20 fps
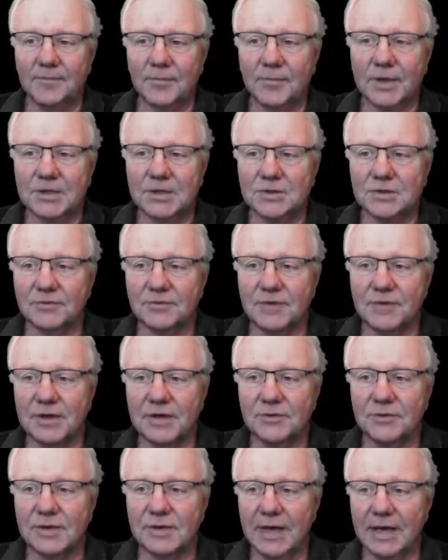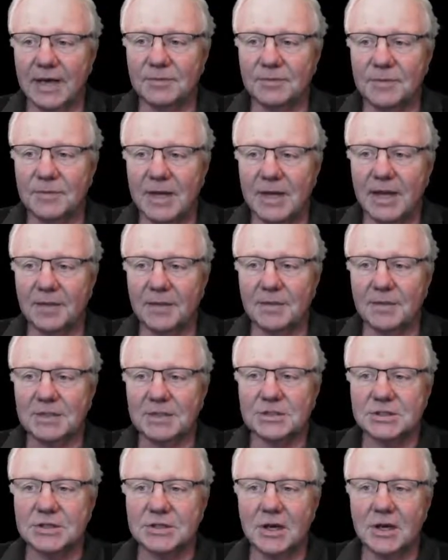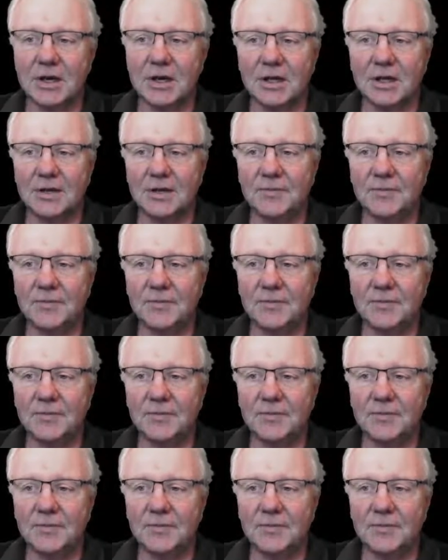So if I do an npm install,